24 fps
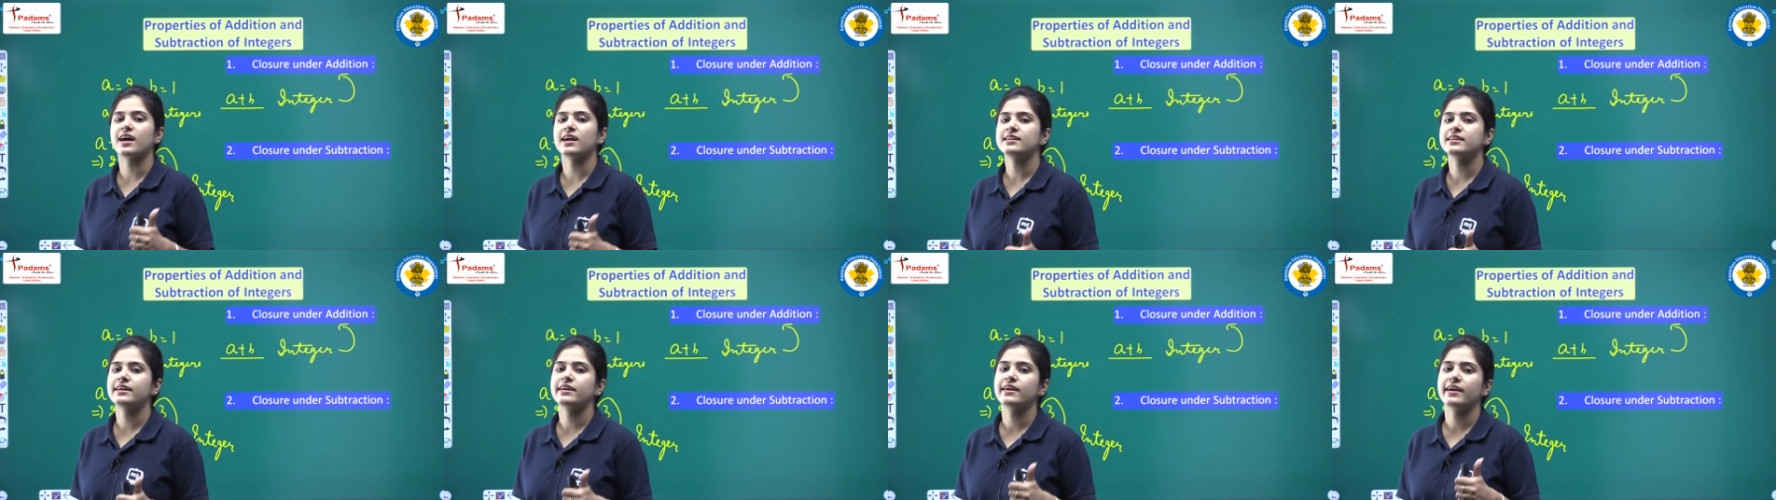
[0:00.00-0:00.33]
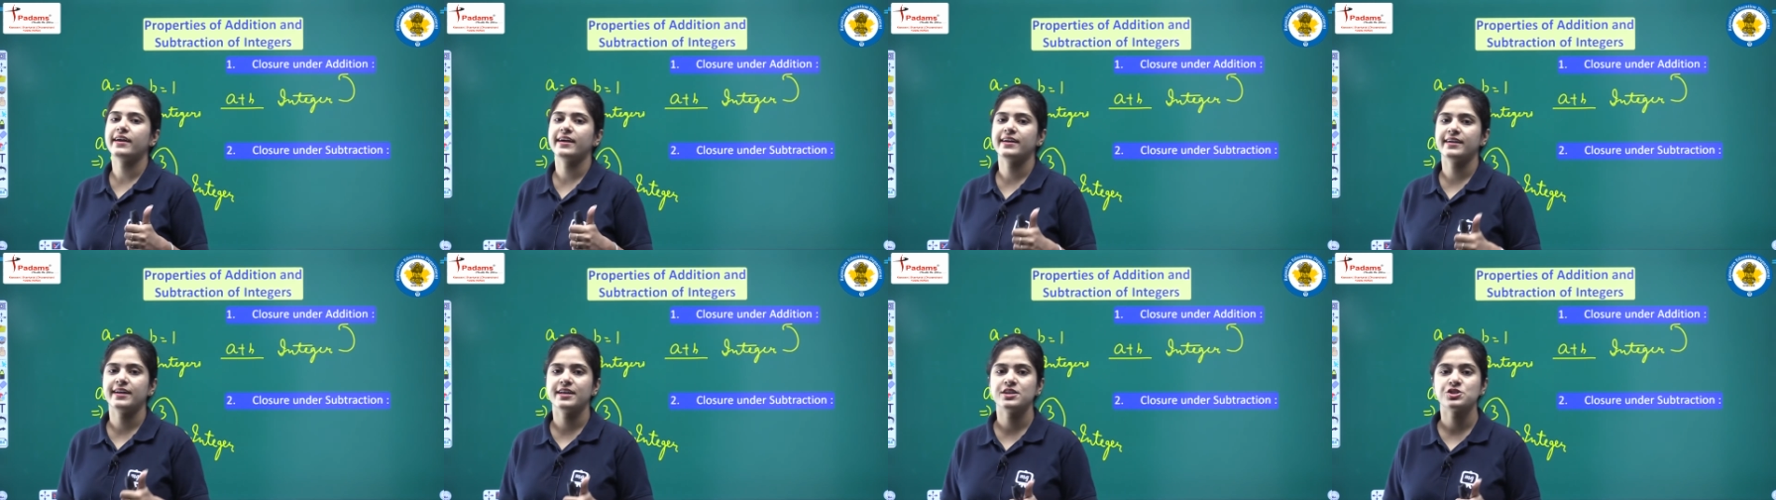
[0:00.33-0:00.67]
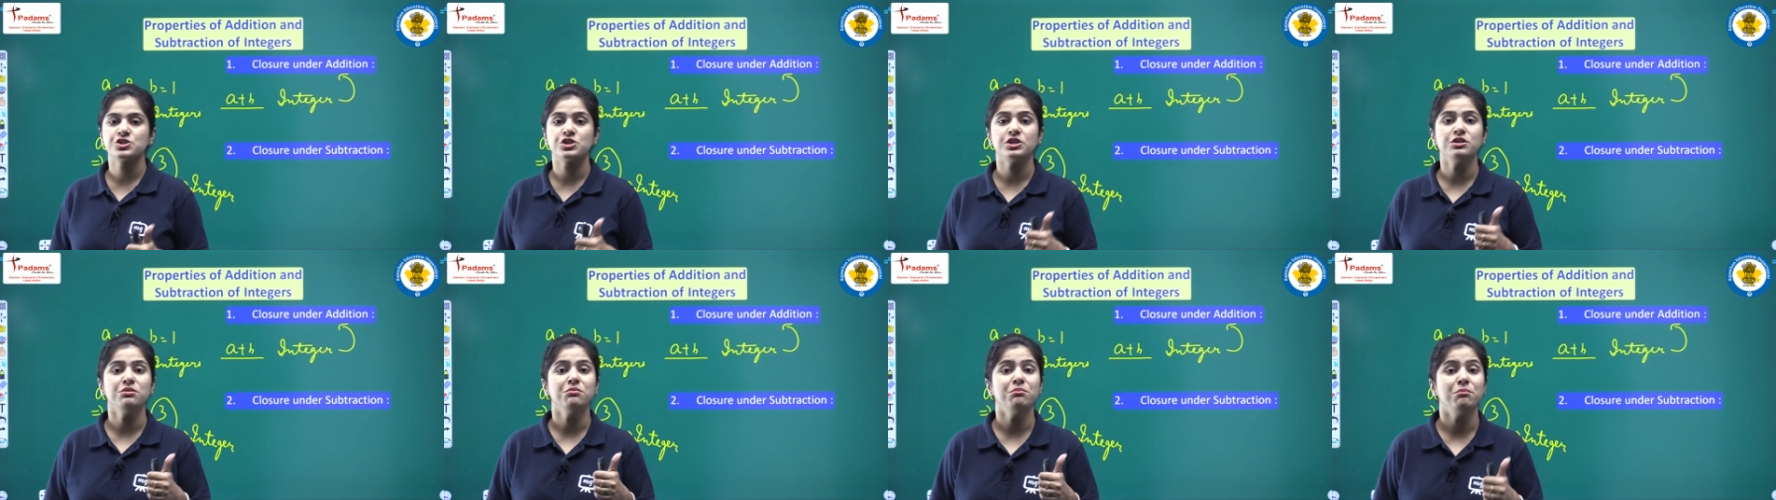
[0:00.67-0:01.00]
under
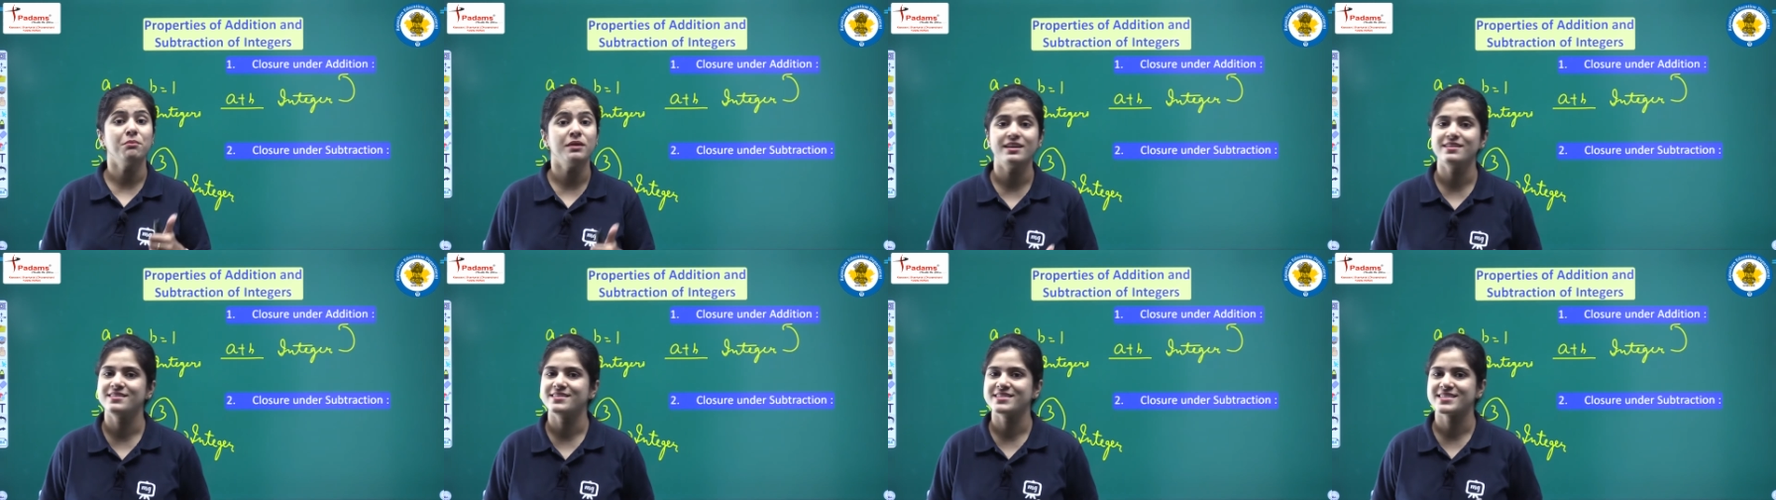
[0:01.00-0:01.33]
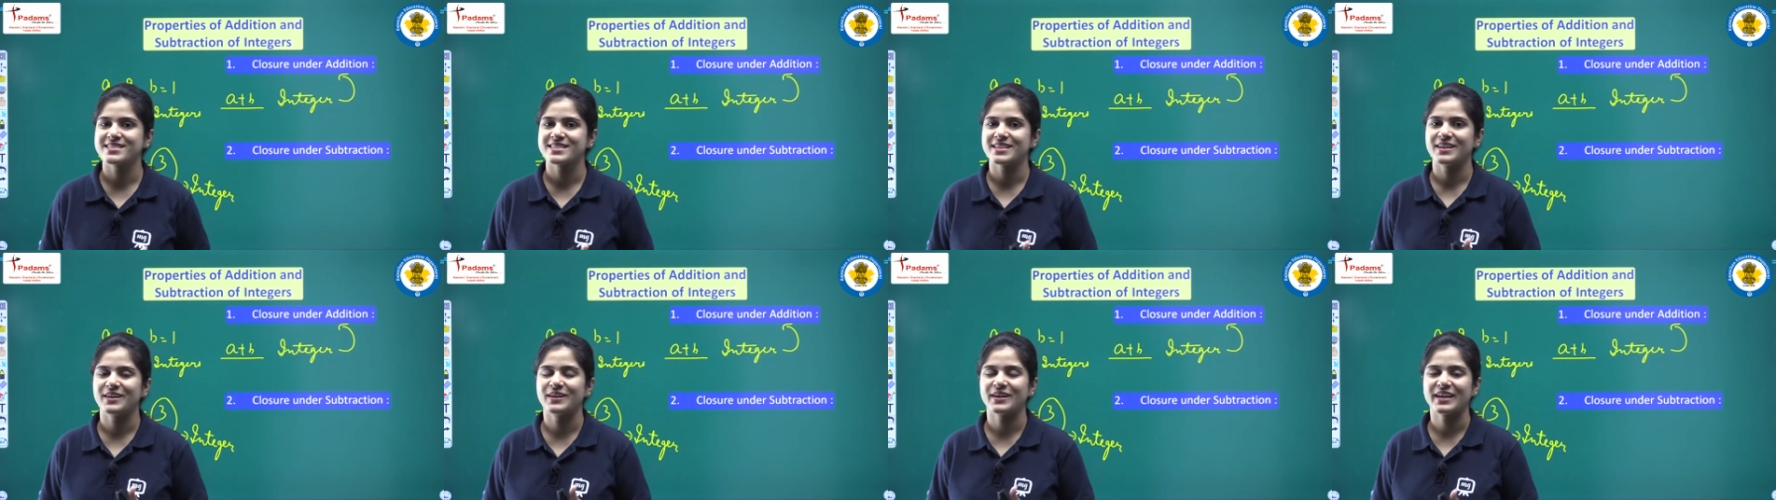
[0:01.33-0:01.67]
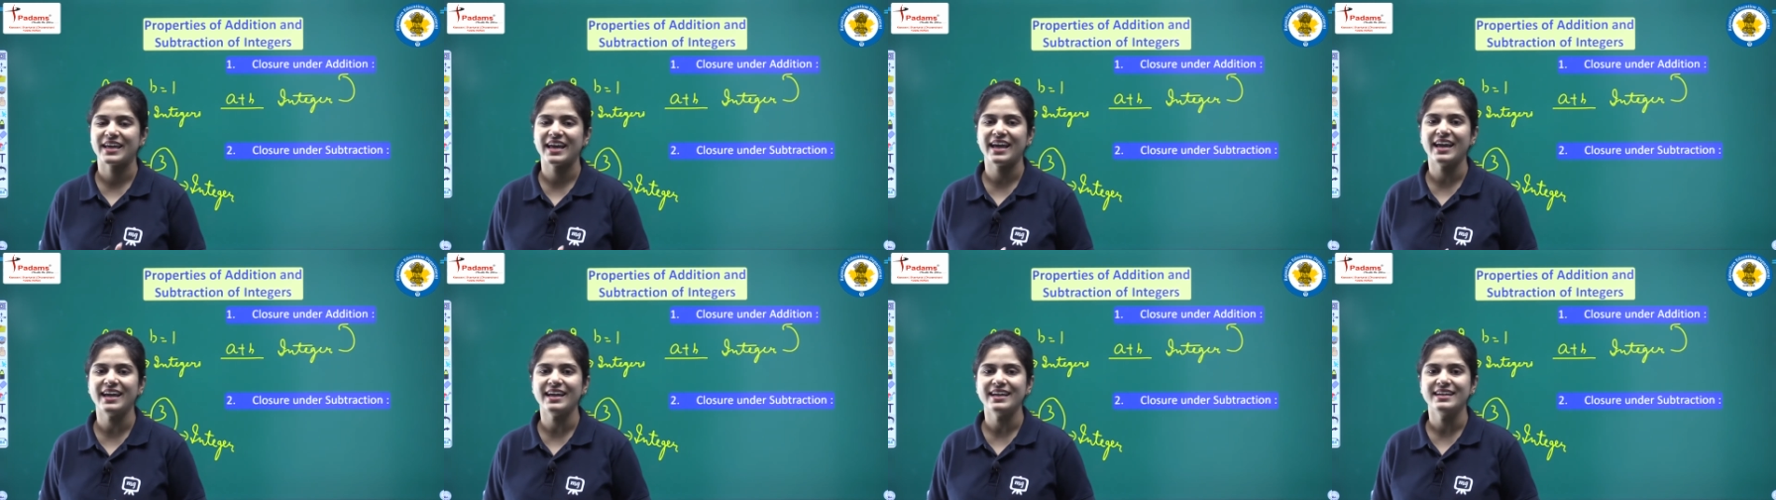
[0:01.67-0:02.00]
addition means,
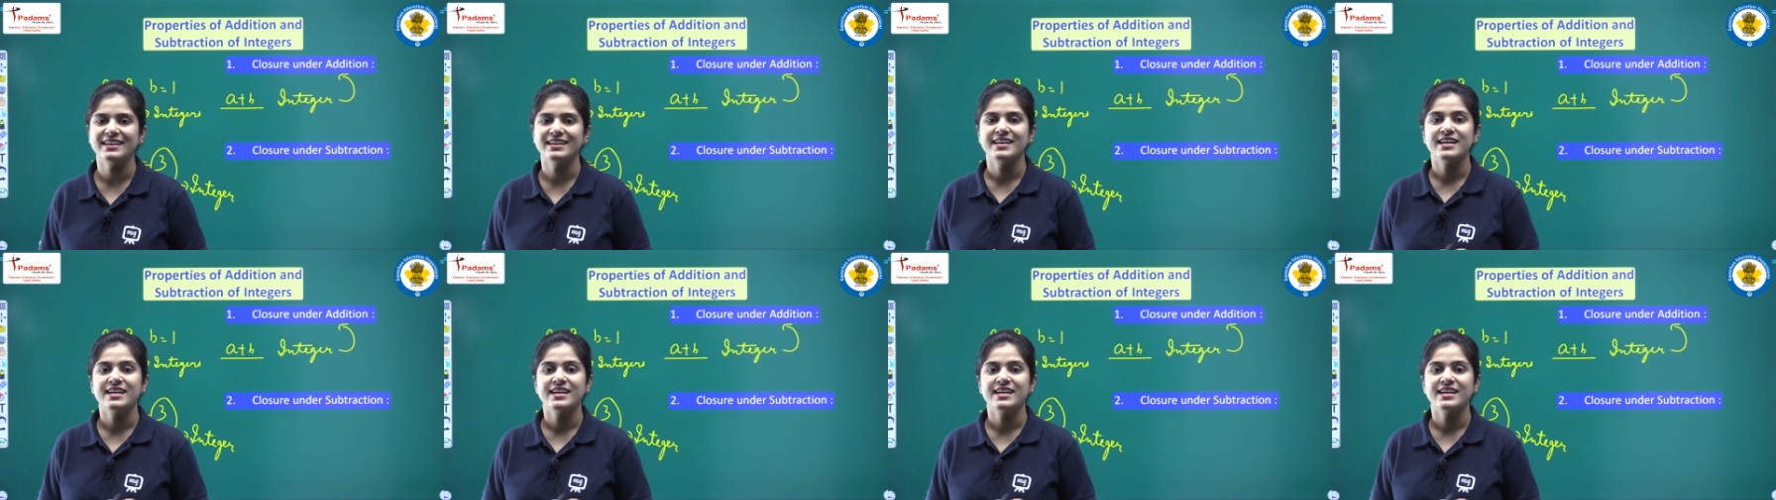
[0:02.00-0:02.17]
okay.